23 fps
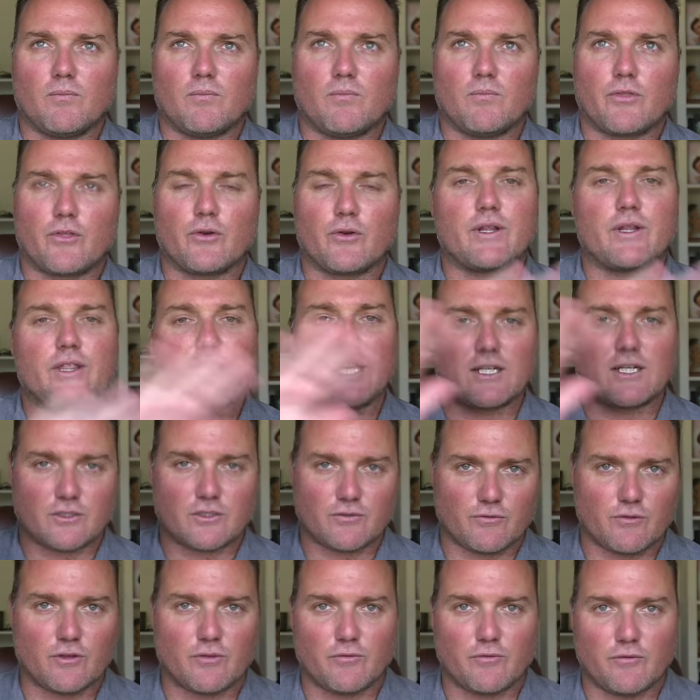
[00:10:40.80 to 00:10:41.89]
30,000
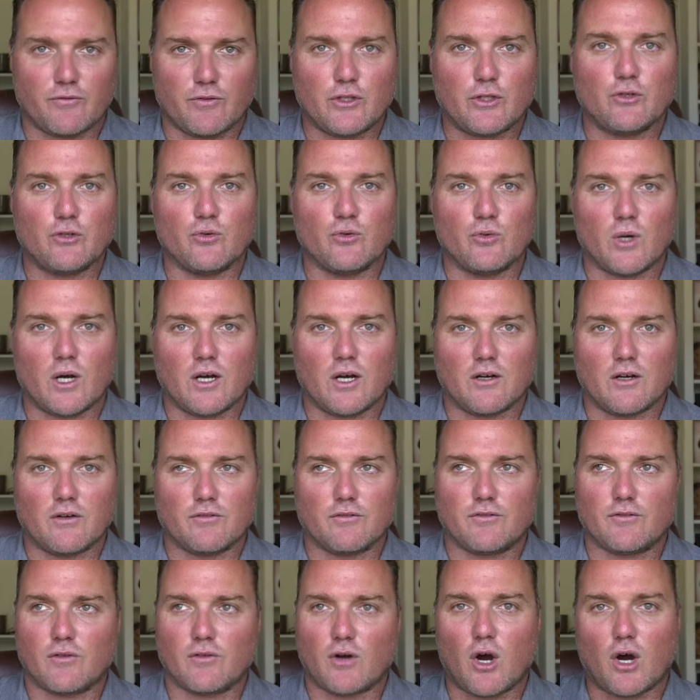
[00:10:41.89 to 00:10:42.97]
foot view
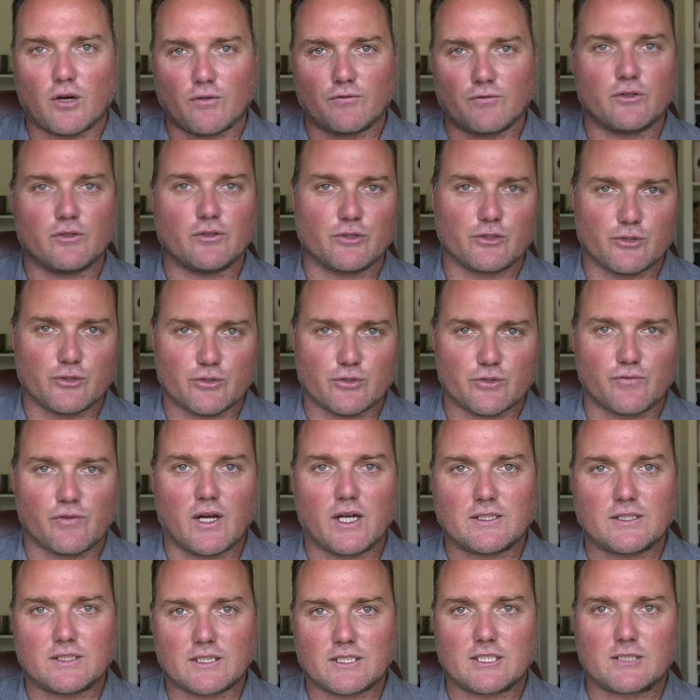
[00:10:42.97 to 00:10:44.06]
of harmful intrusive
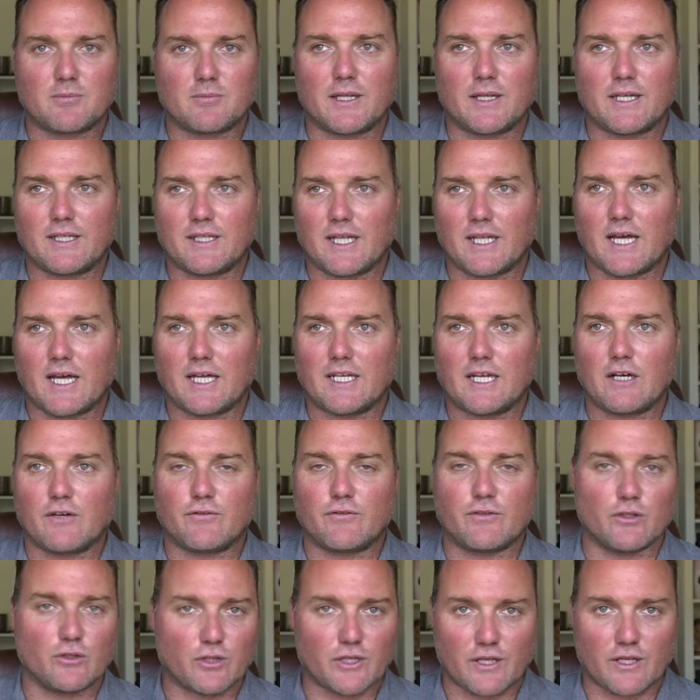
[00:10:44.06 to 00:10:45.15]
thoughts explain that. Now, if
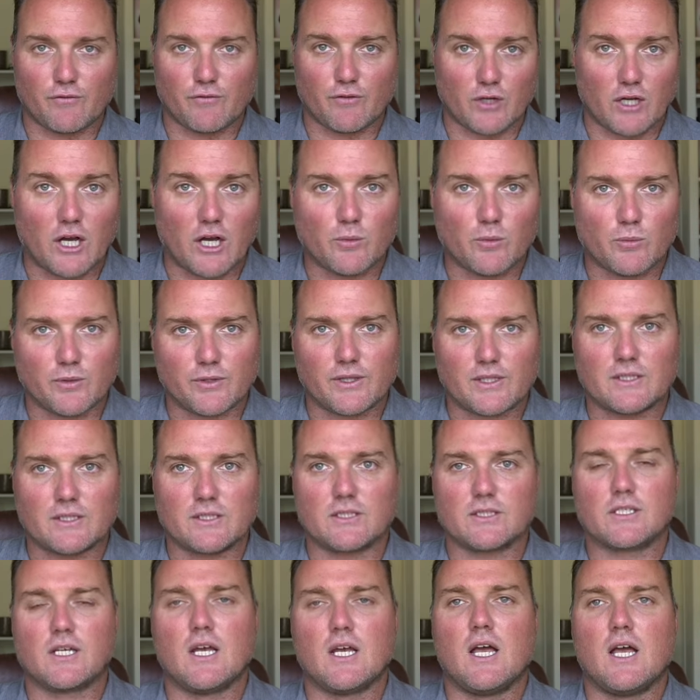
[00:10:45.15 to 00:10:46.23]
you're looking for help with
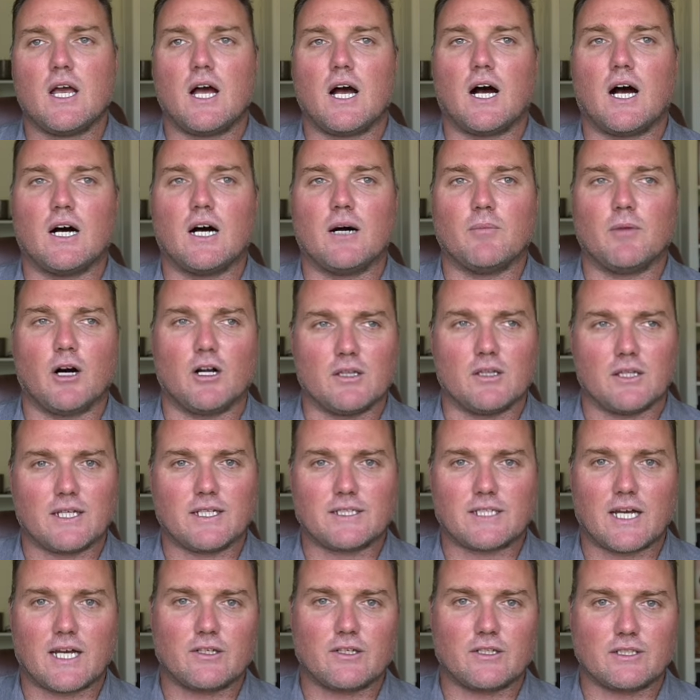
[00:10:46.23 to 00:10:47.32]
this, um, I'll link
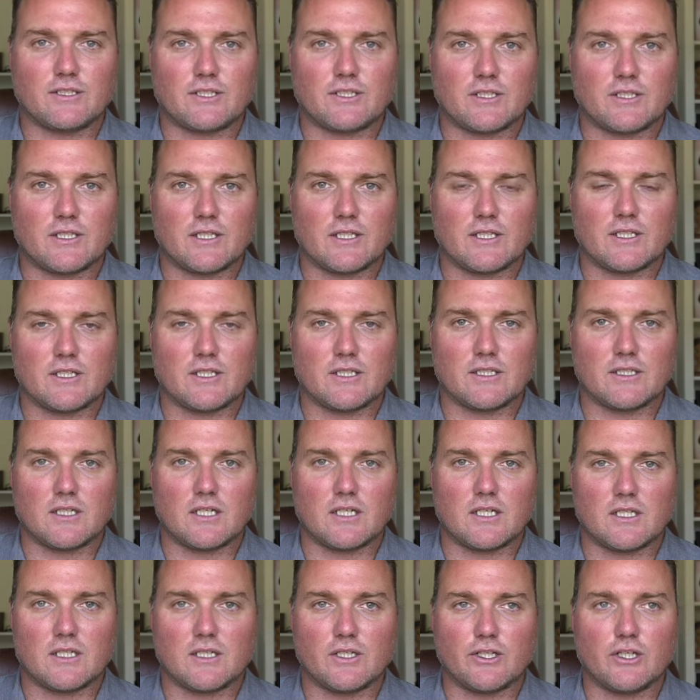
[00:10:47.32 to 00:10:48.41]
down into the
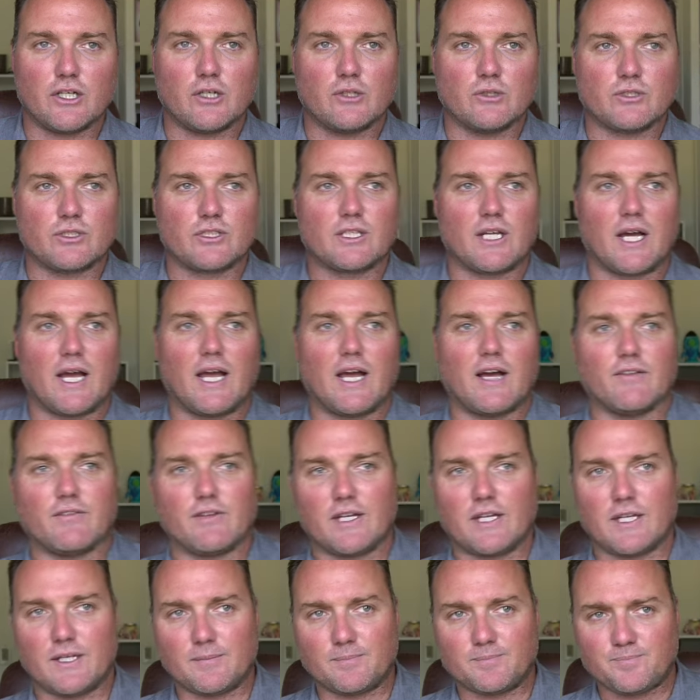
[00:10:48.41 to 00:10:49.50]
uh, notes. I have
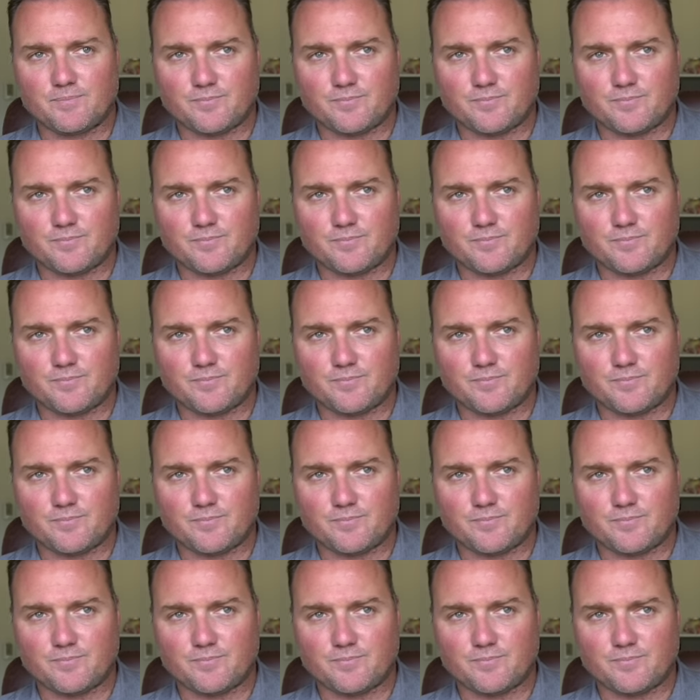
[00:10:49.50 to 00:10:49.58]
a